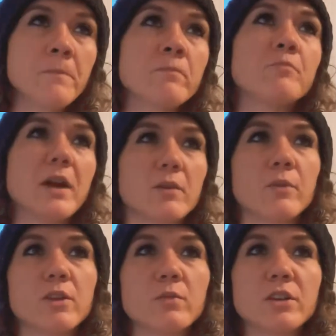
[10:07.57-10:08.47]
But
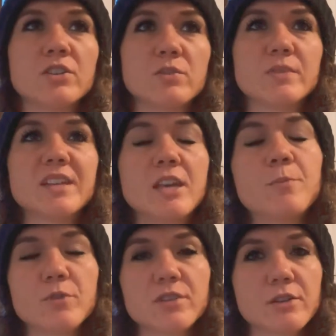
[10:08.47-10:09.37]
what you want to do is keep
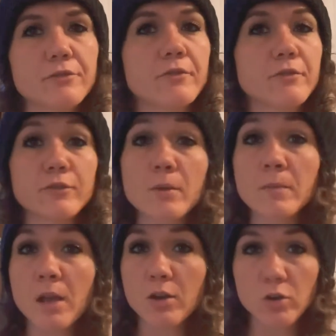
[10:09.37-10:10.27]
yourself
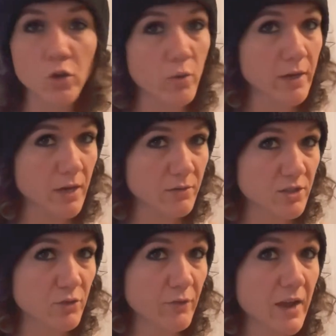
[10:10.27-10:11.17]
from going out
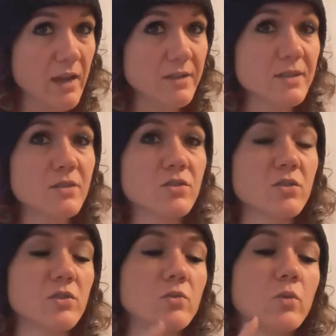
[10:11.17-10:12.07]
too fast. So
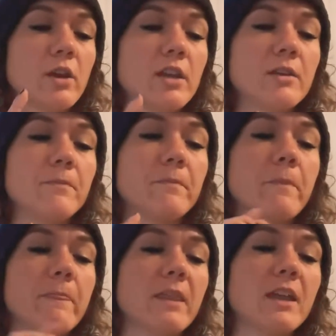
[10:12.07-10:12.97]
you want
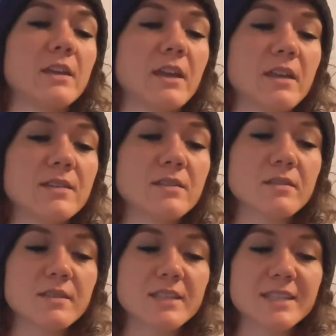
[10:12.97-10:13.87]
a nice,
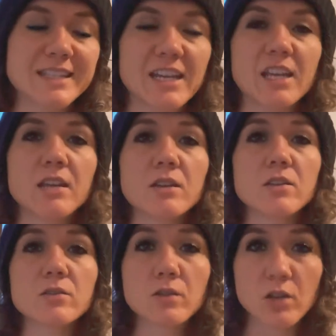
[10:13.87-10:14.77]
steady,
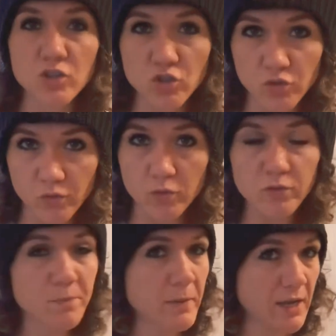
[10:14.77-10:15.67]

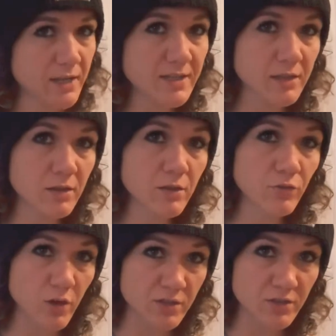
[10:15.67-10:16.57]
controlled pace on the
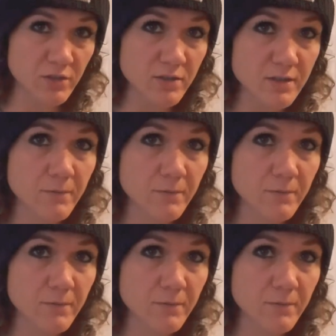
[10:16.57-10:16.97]
thrusters.